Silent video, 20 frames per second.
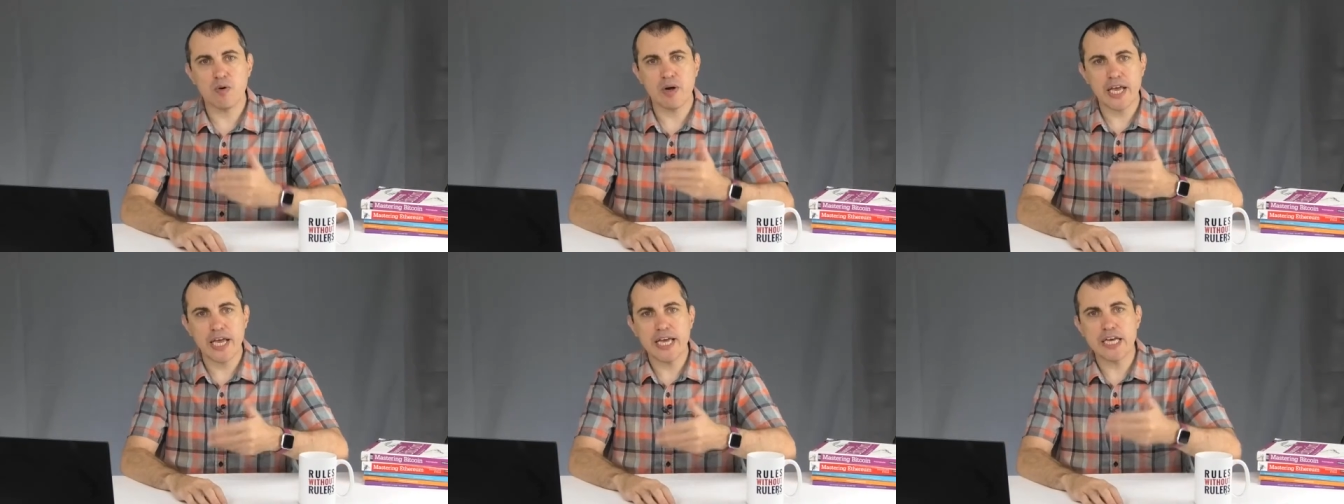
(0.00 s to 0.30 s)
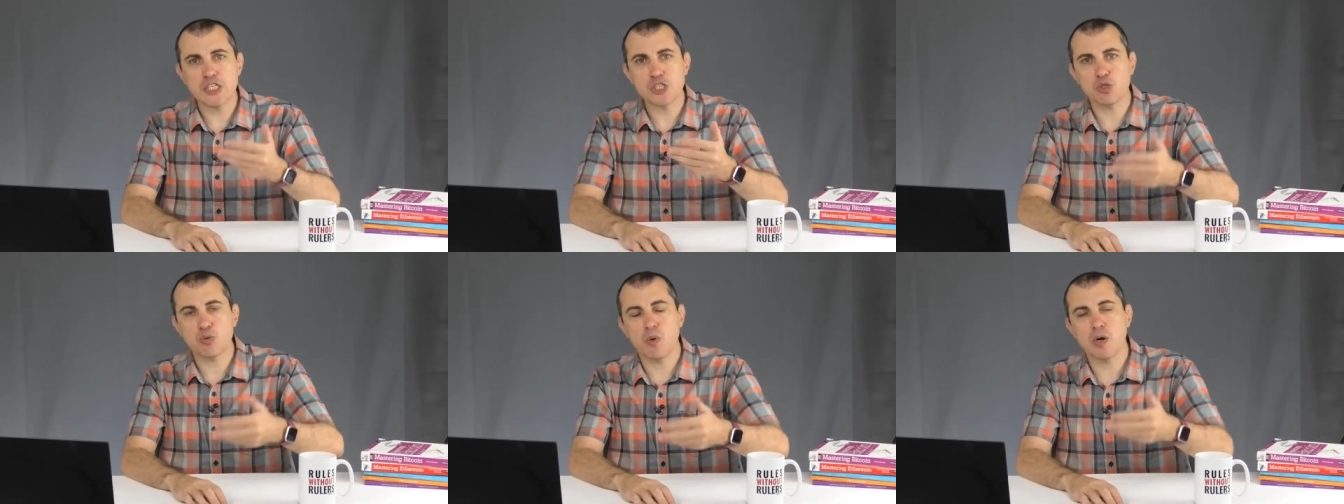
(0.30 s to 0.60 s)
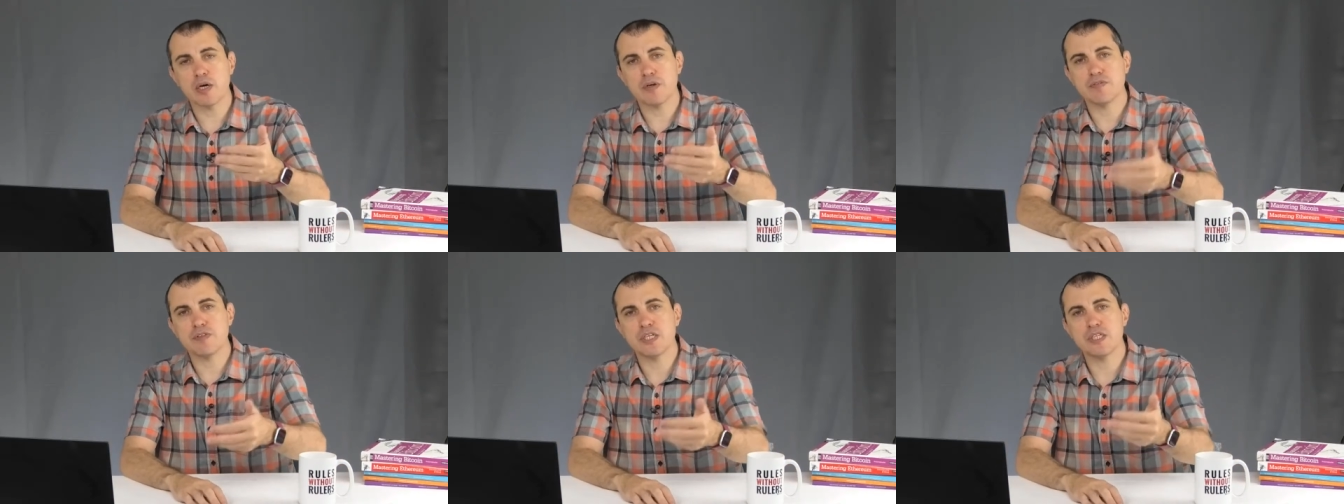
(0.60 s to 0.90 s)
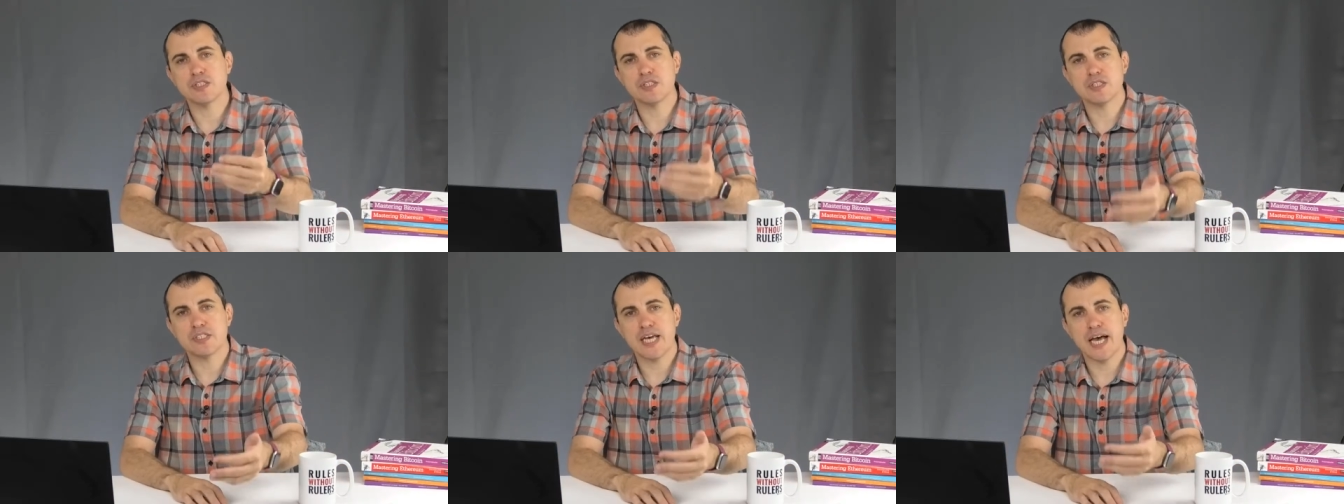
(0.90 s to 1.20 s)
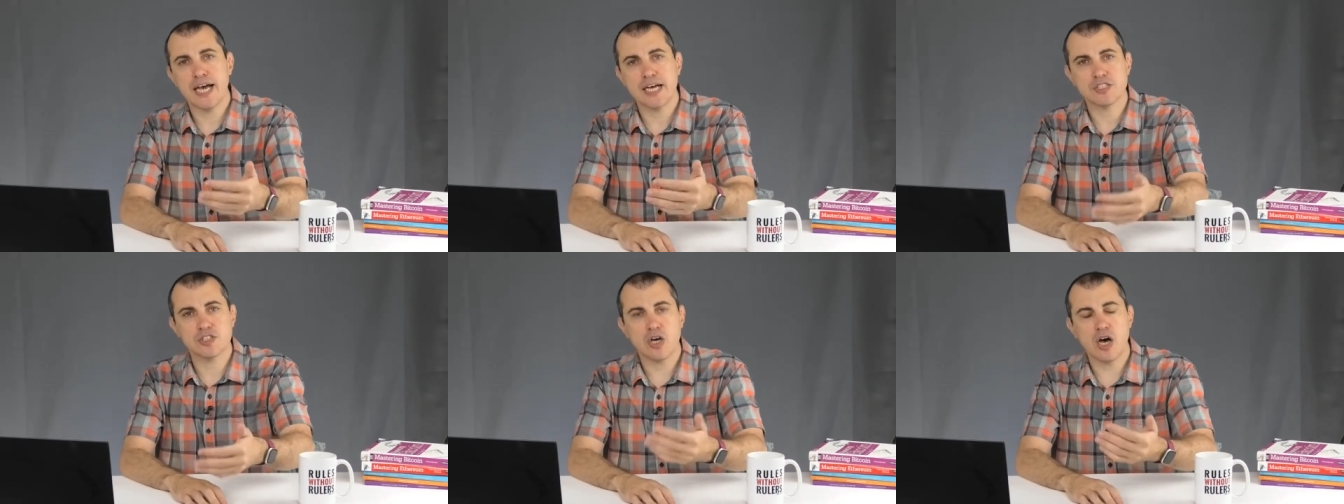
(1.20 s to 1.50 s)
each one of these
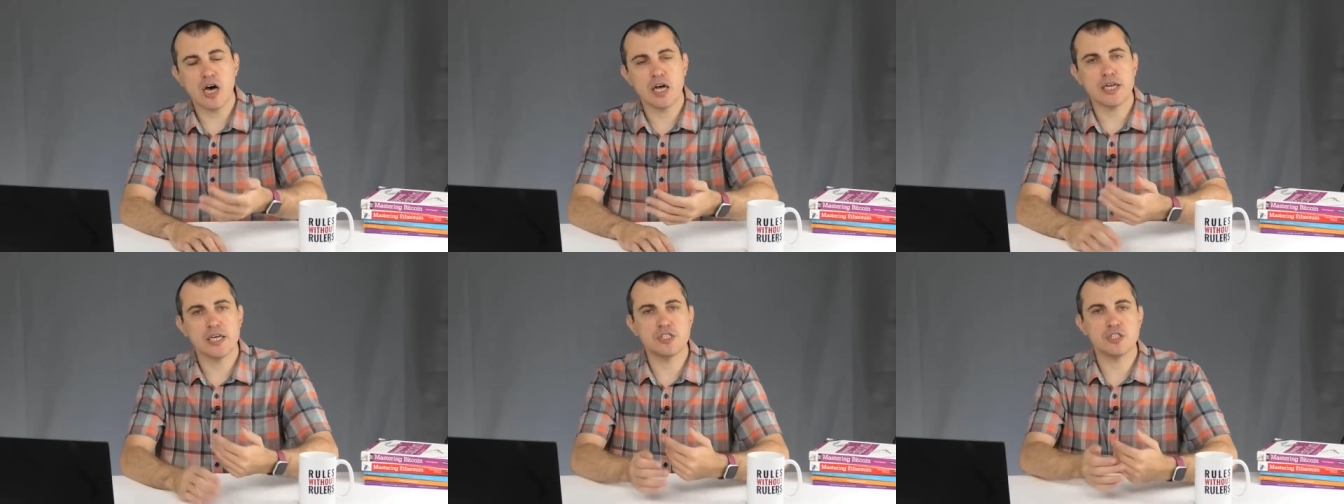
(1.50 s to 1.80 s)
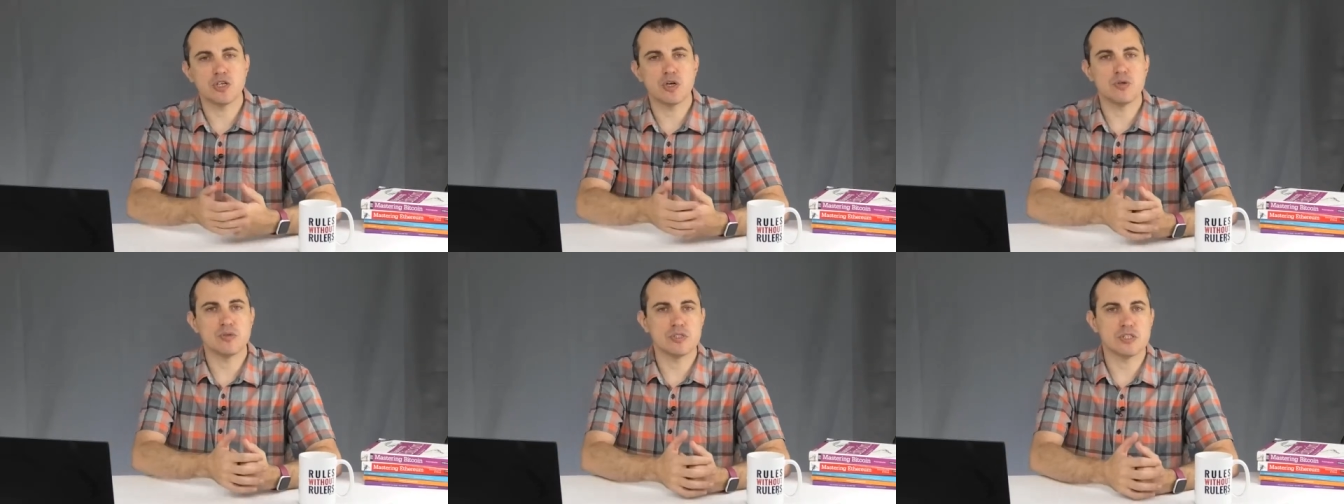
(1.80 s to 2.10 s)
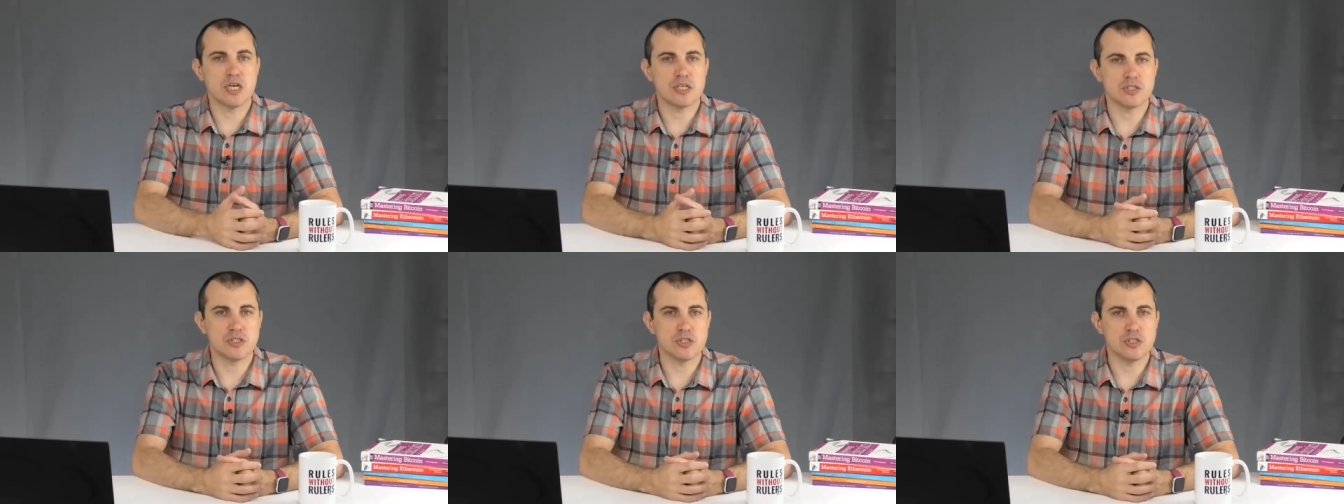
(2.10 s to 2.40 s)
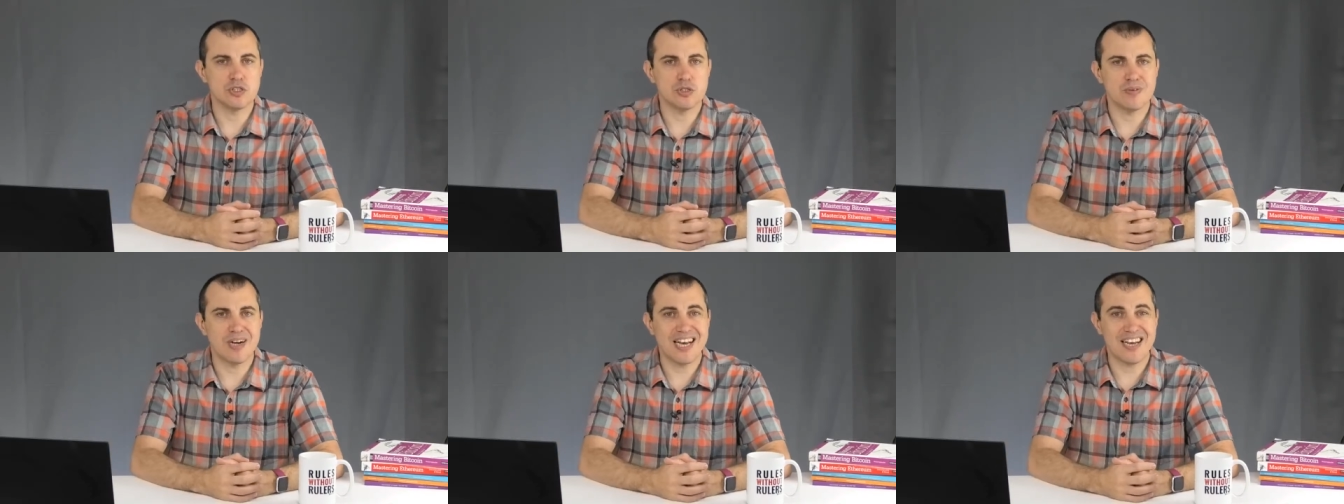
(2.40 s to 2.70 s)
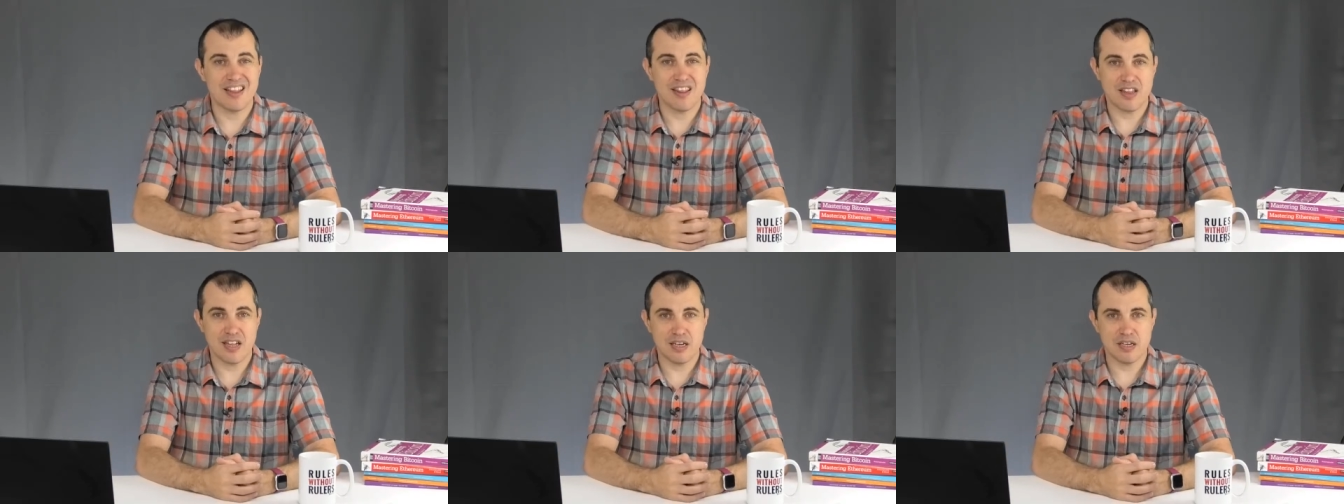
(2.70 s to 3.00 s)
attacks on its own doesn't do
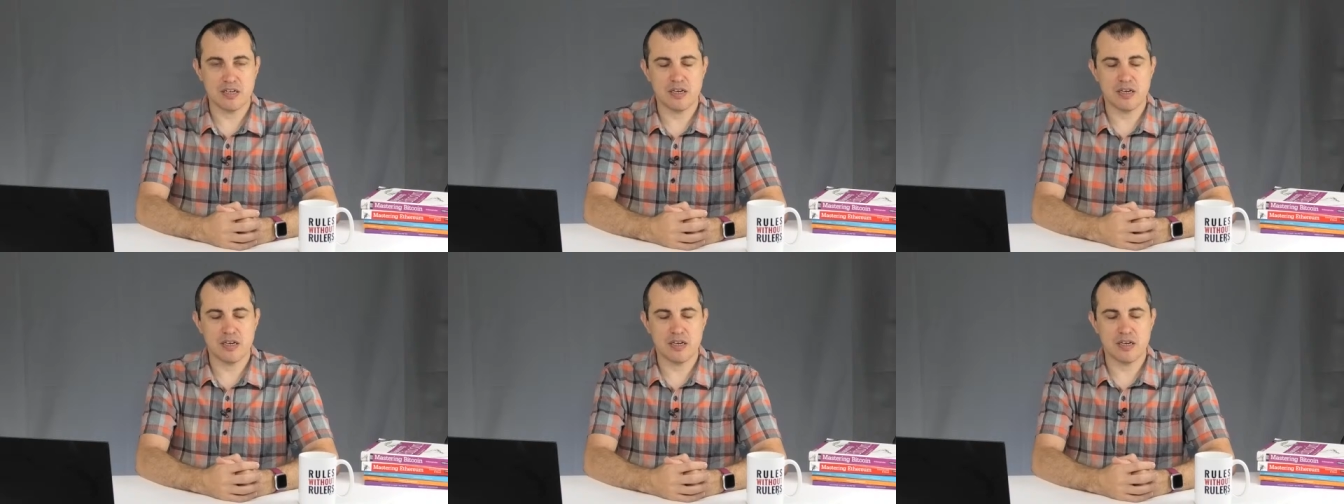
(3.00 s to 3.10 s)
anything.